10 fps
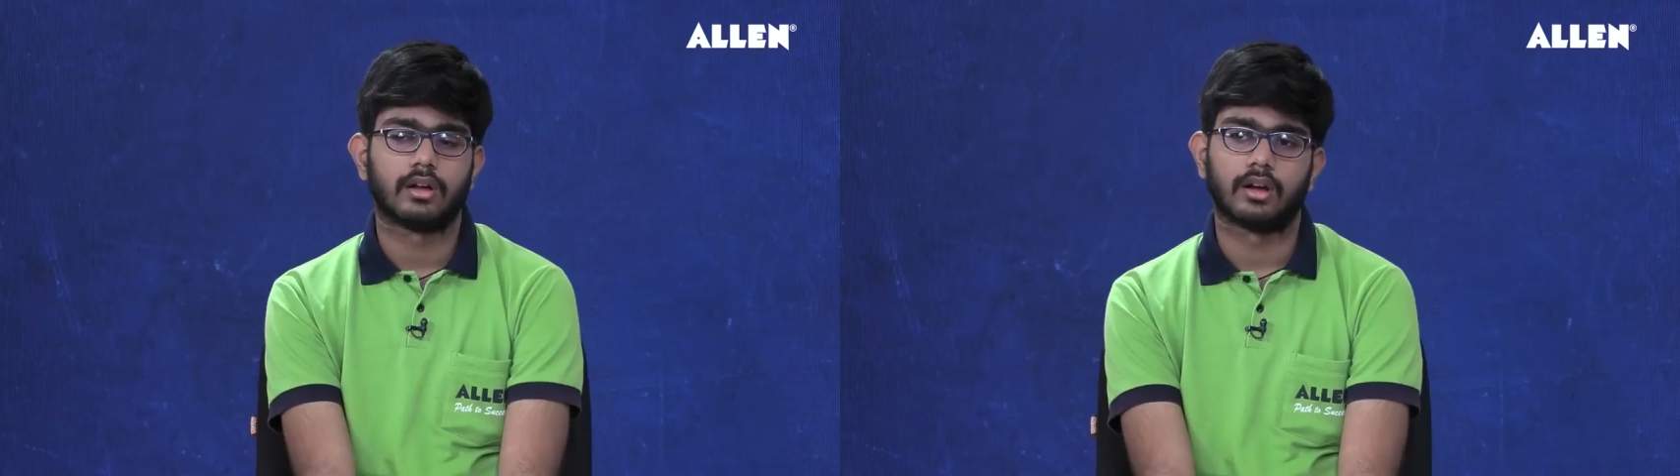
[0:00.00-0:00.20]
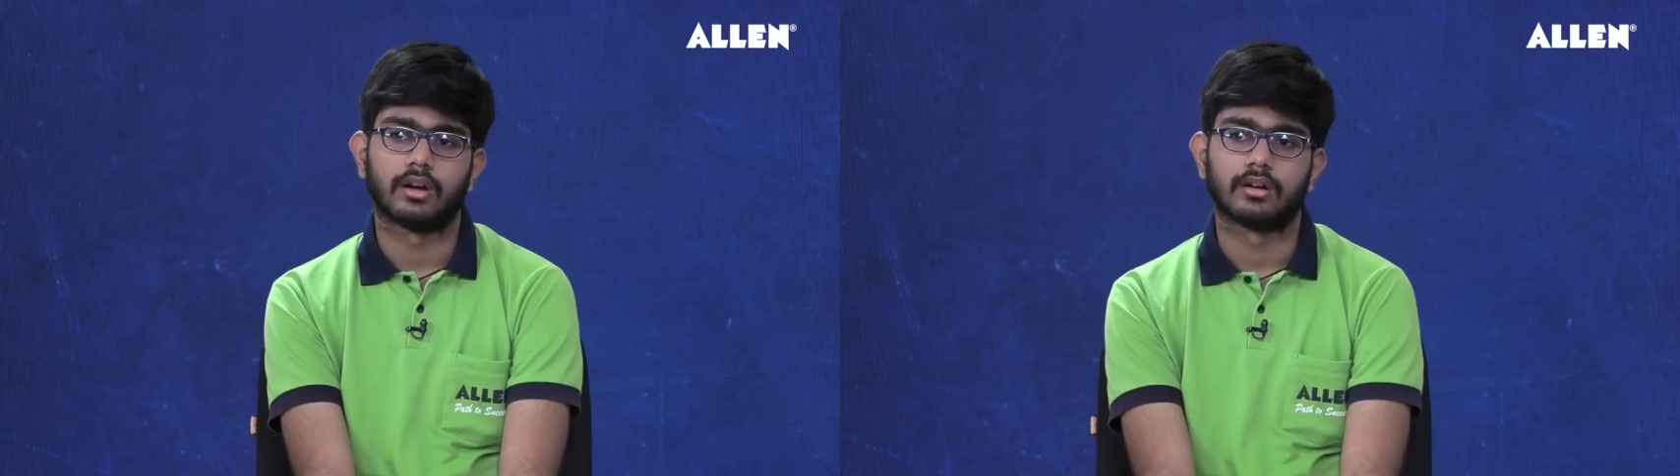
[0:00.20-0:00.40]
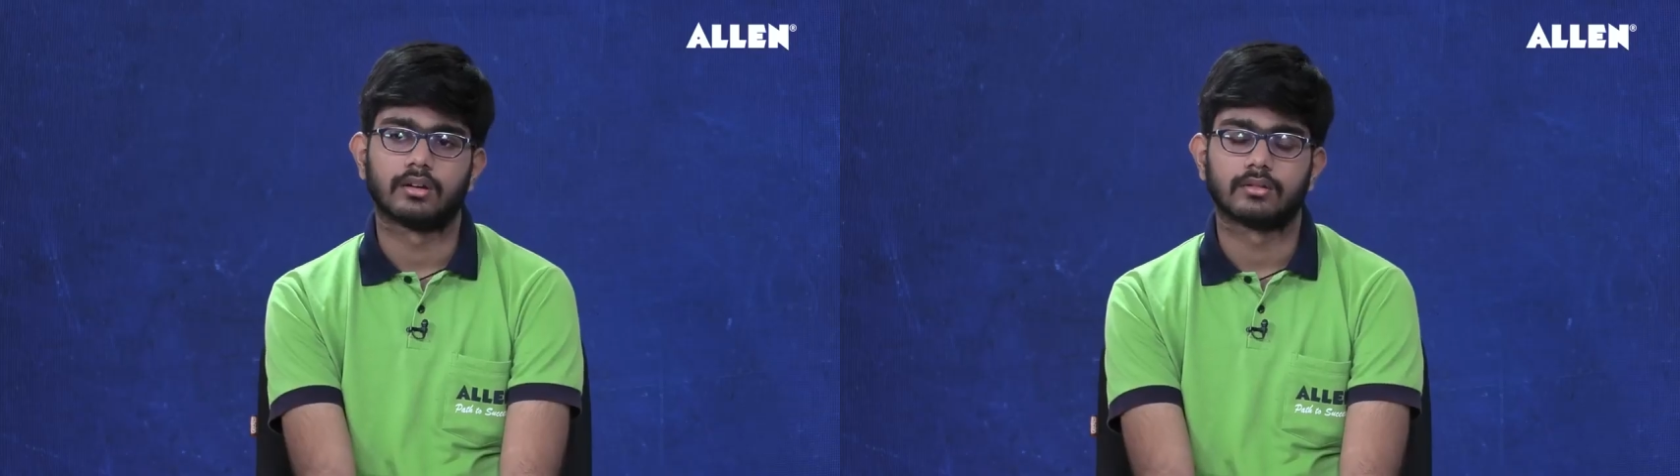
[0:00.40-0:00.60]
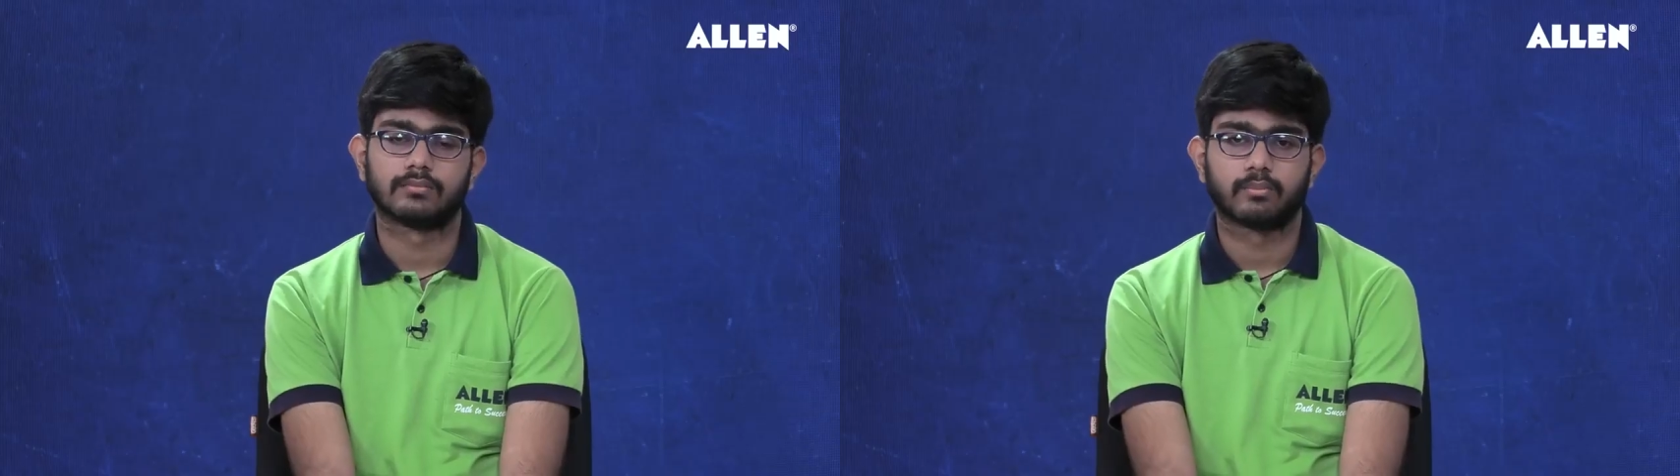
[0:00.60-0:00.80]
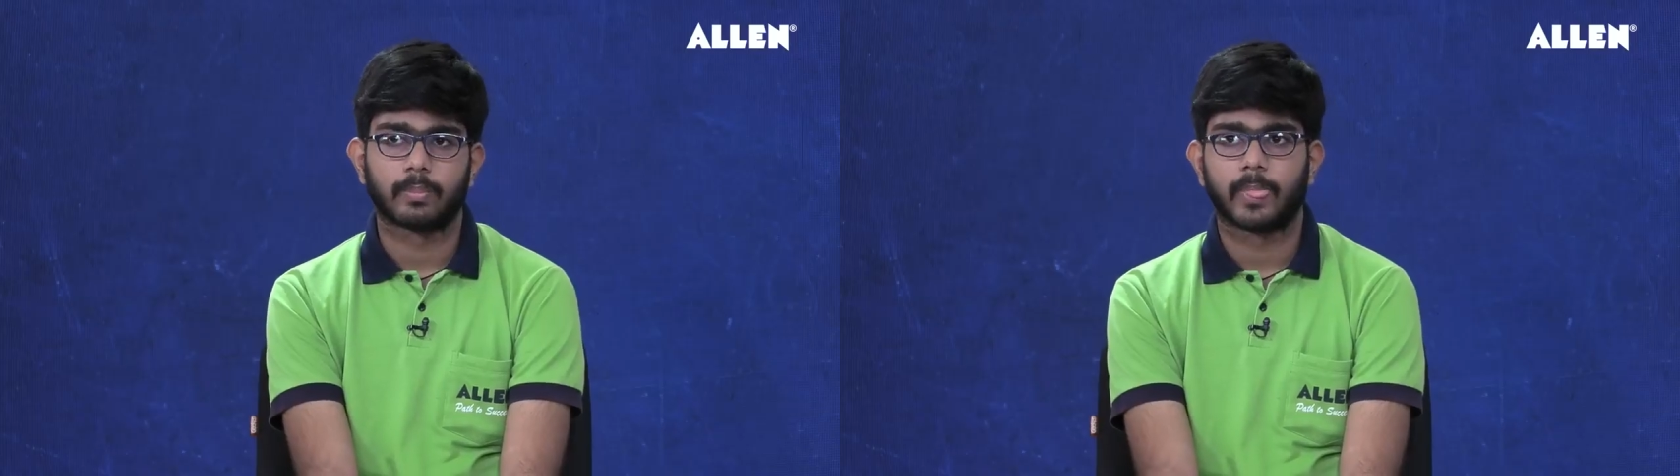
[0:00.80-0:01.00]
And
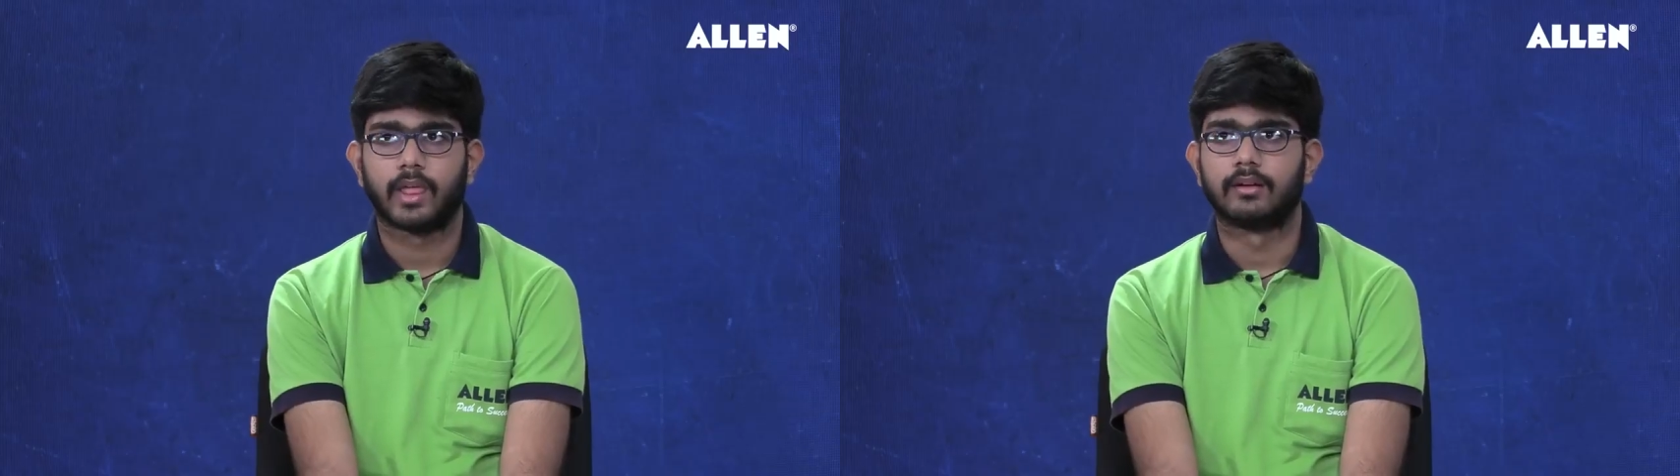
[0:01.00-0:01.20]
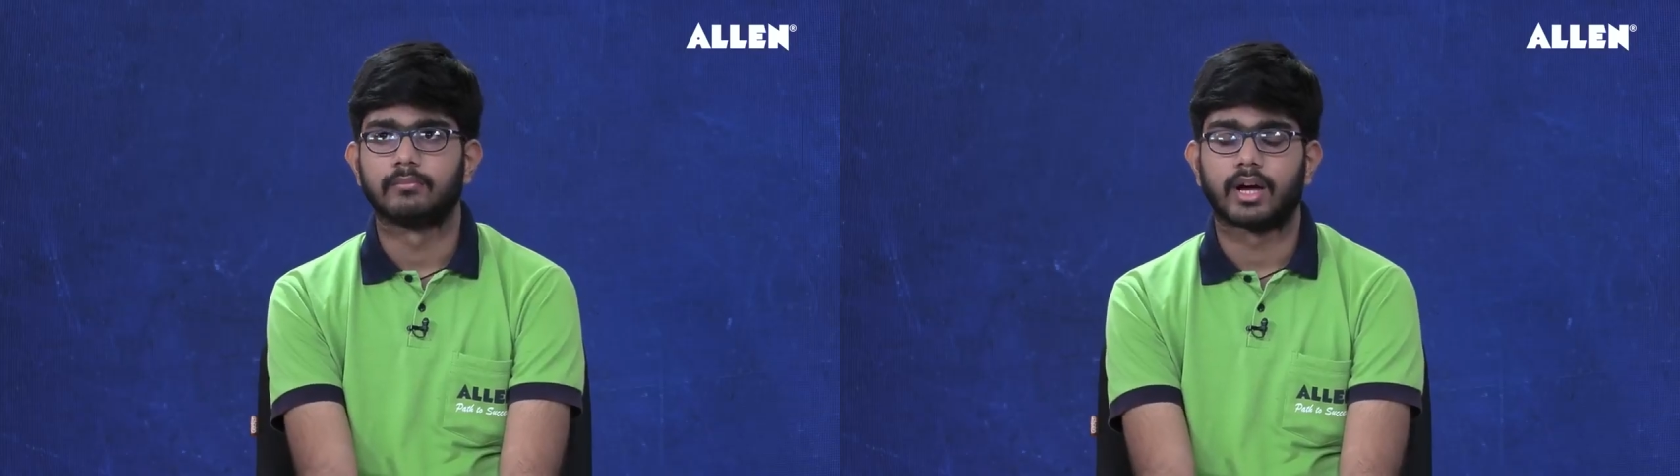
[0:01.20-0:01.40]
in